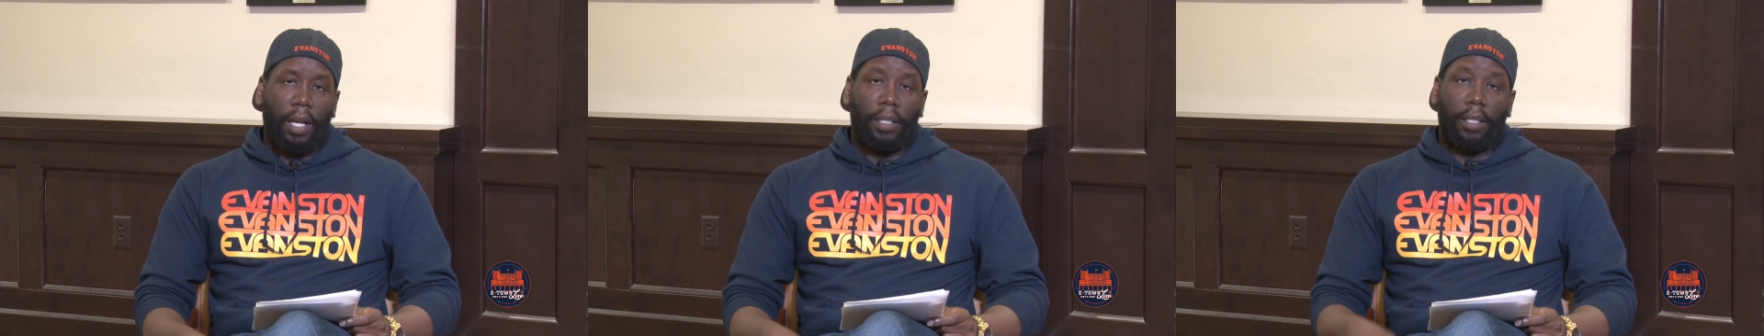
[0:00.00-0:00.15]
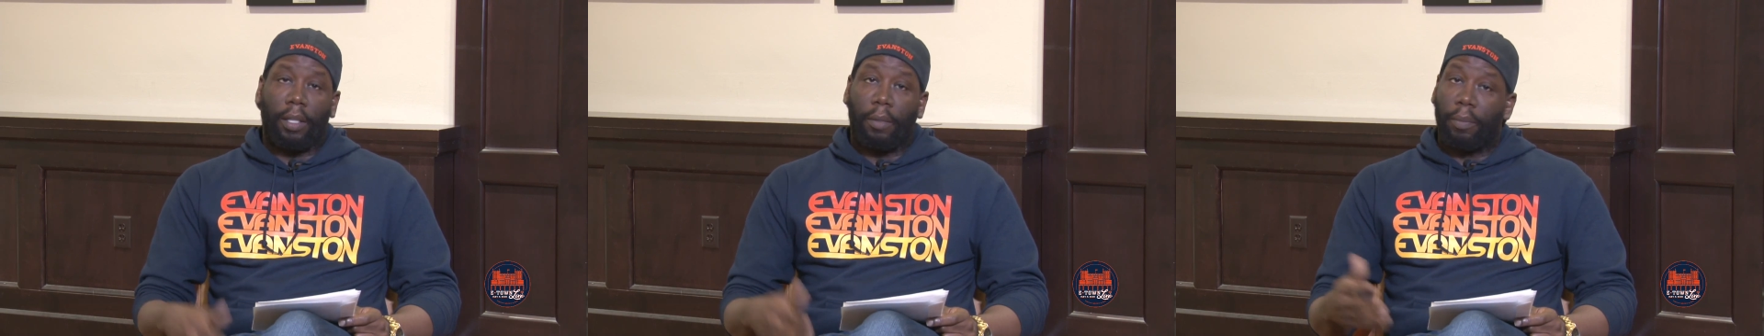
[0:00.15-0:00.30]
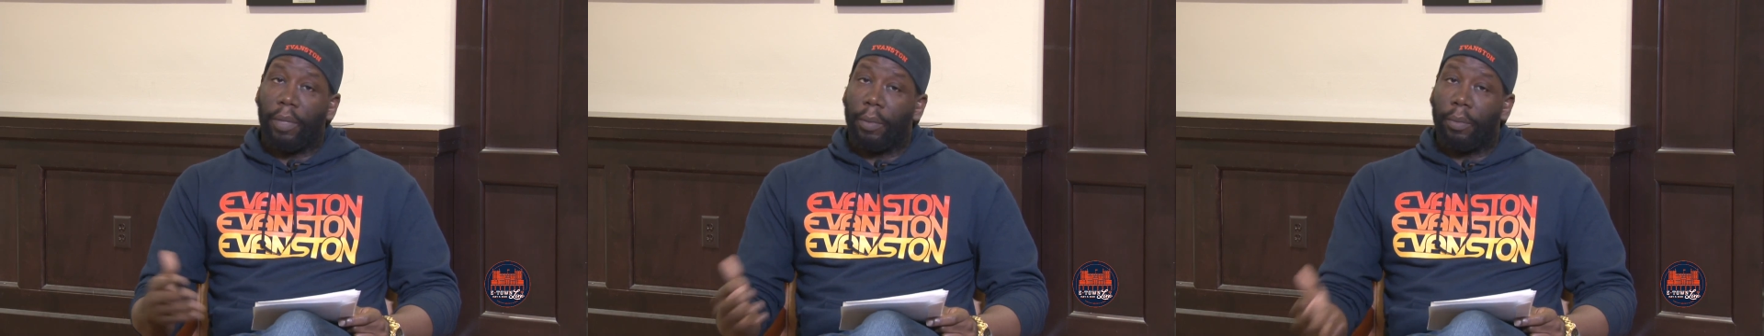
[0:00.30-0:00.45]

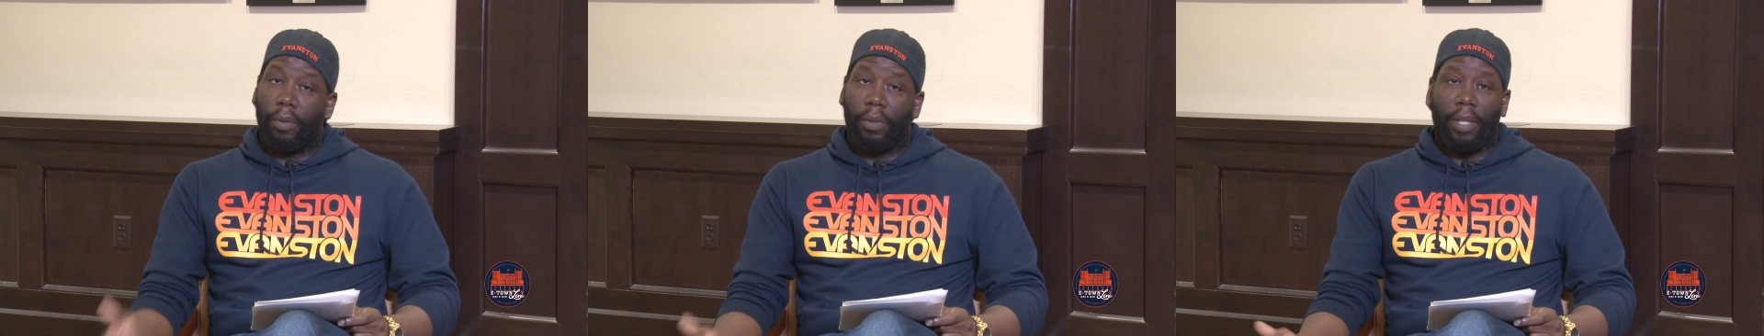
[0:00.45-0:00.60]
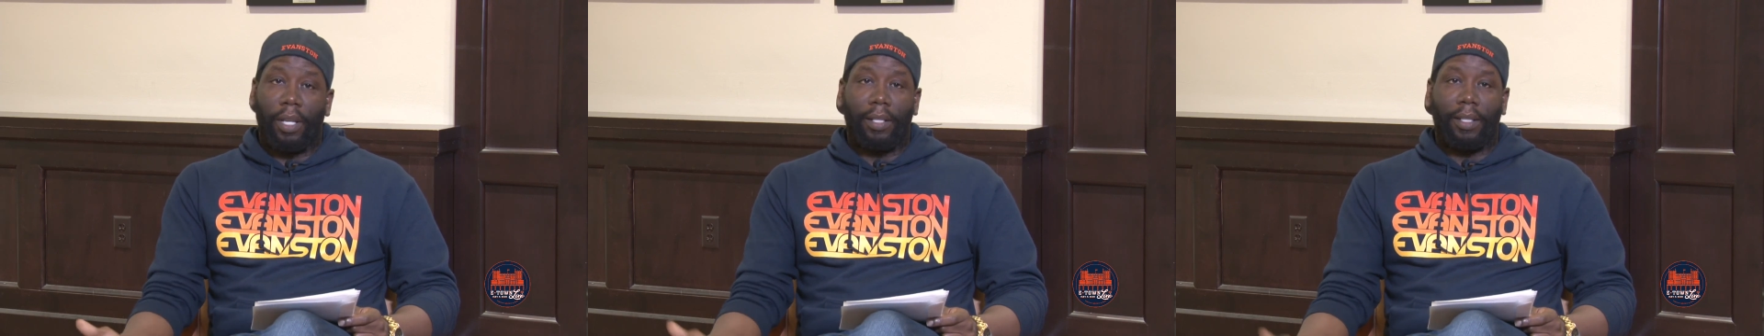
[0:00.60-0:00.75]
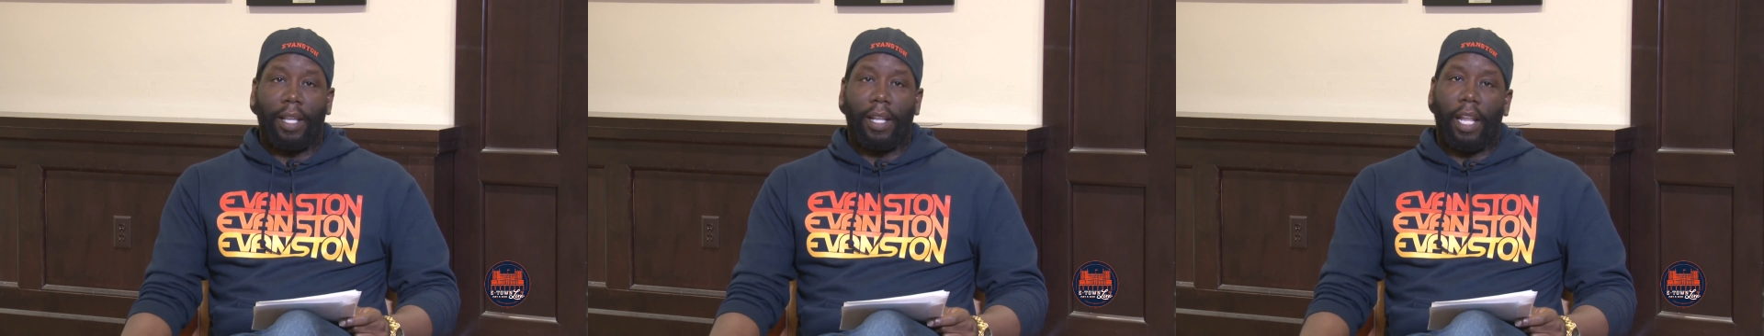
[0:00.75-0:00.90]
Some people
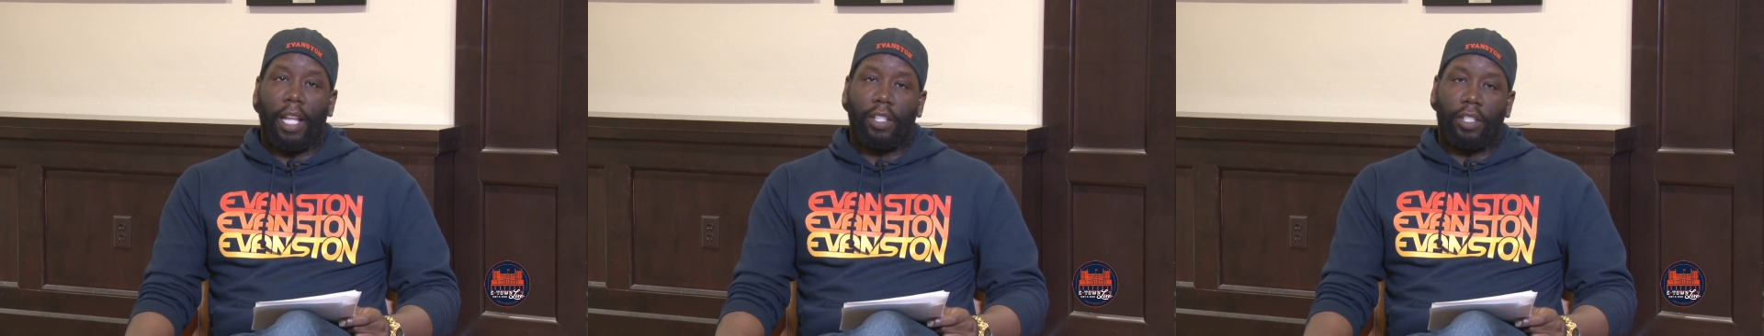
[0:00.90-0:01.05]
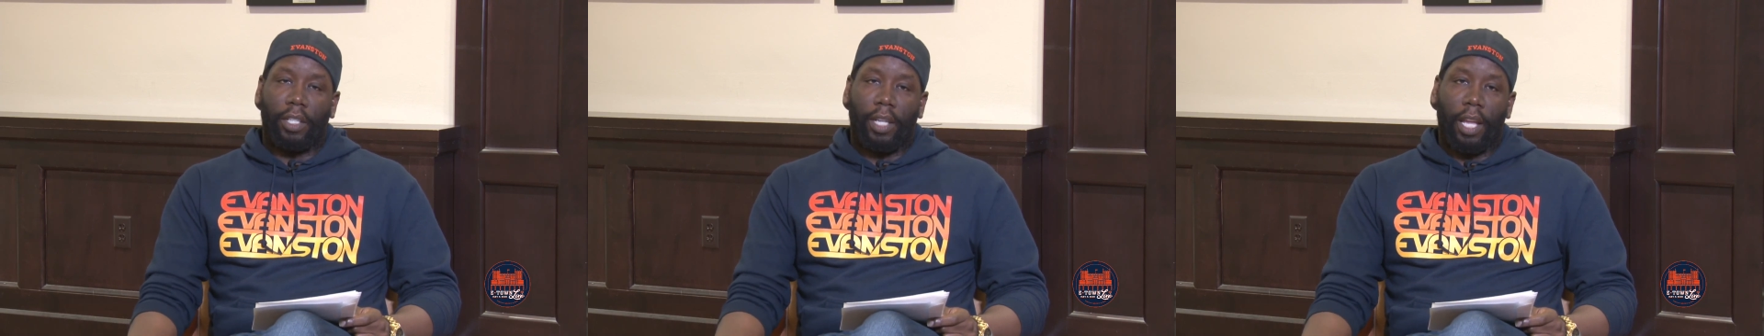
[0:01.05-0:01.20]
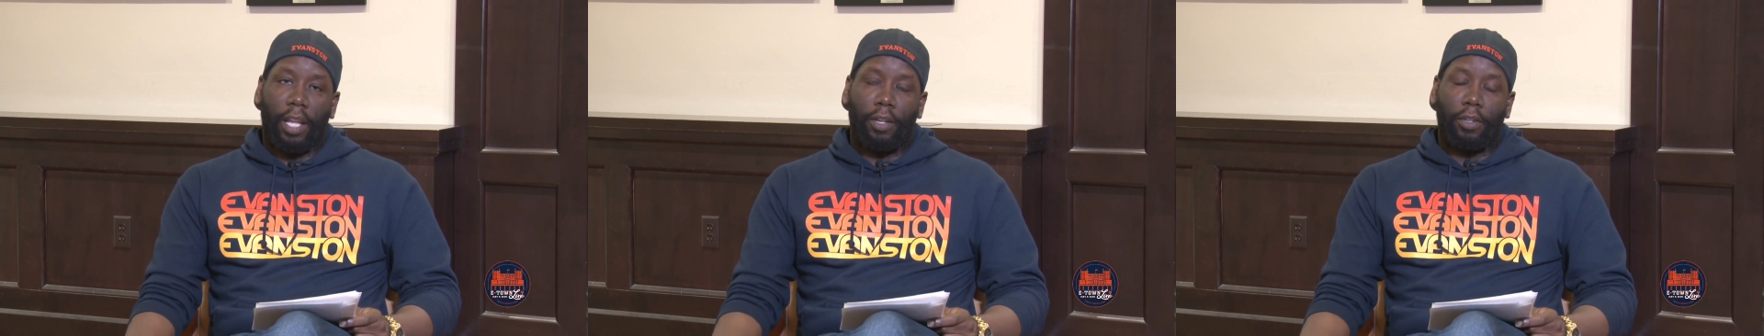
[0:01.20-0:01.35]
think that
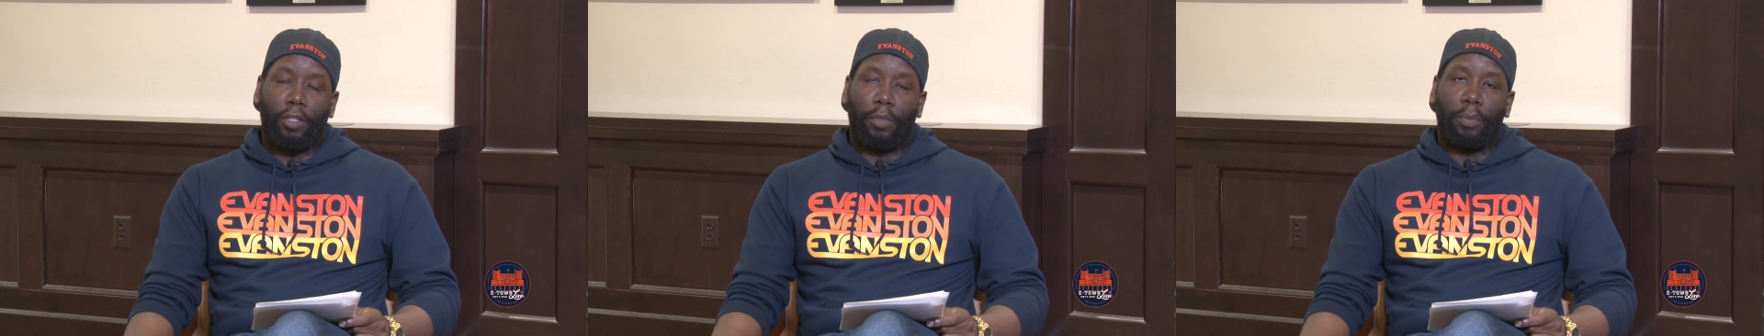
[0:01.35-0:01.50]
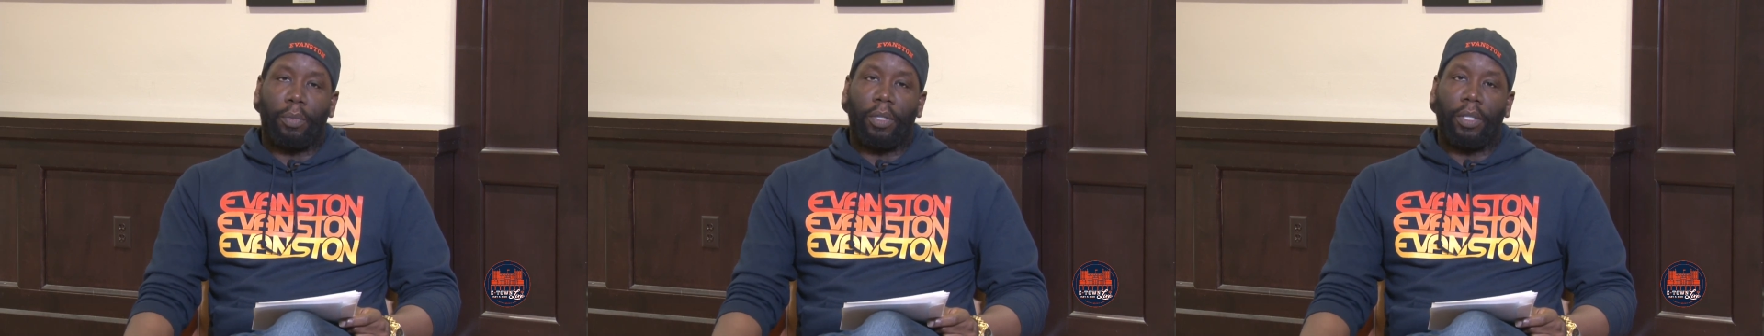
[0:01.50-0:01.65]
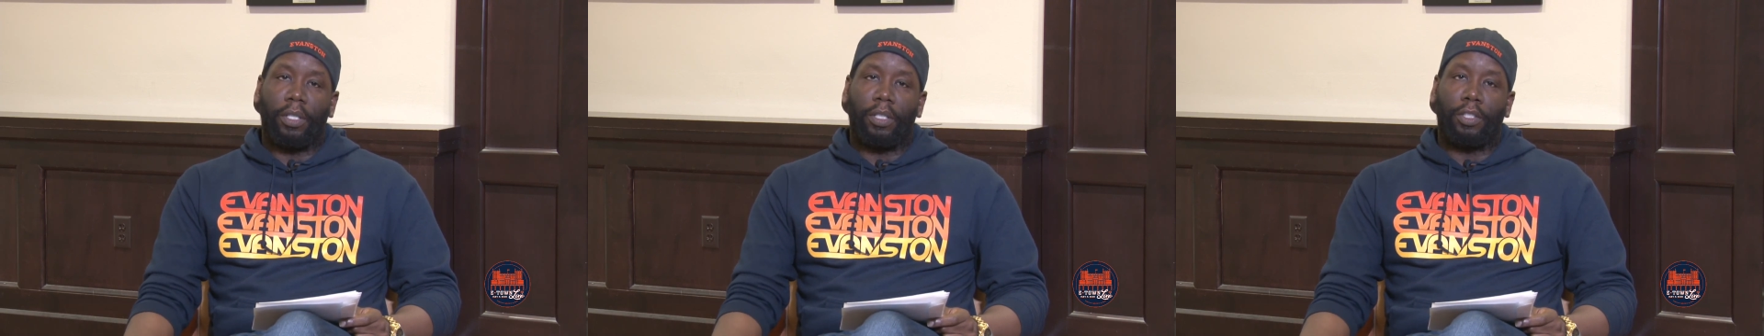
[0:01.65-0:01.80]
educators
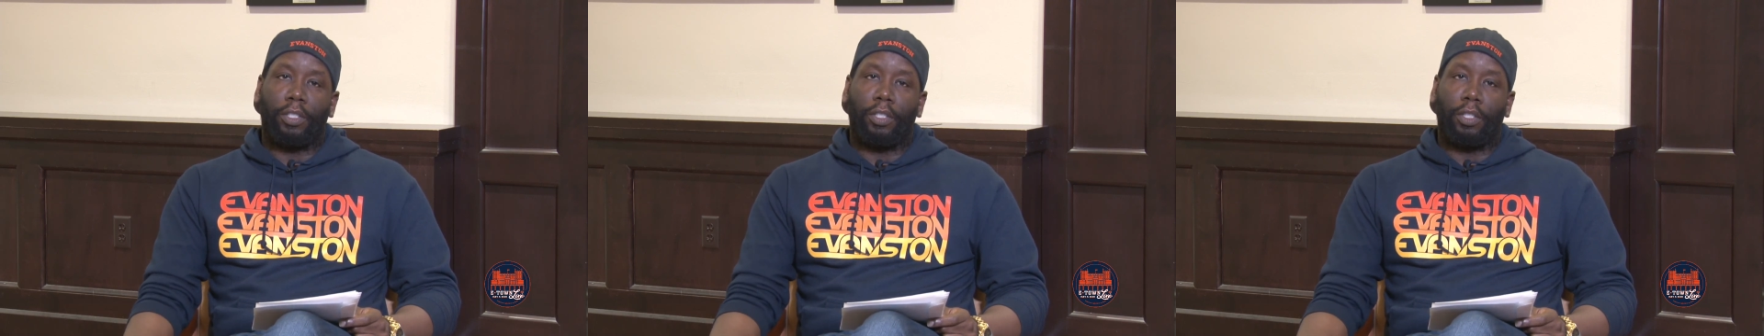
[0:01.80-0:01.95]
put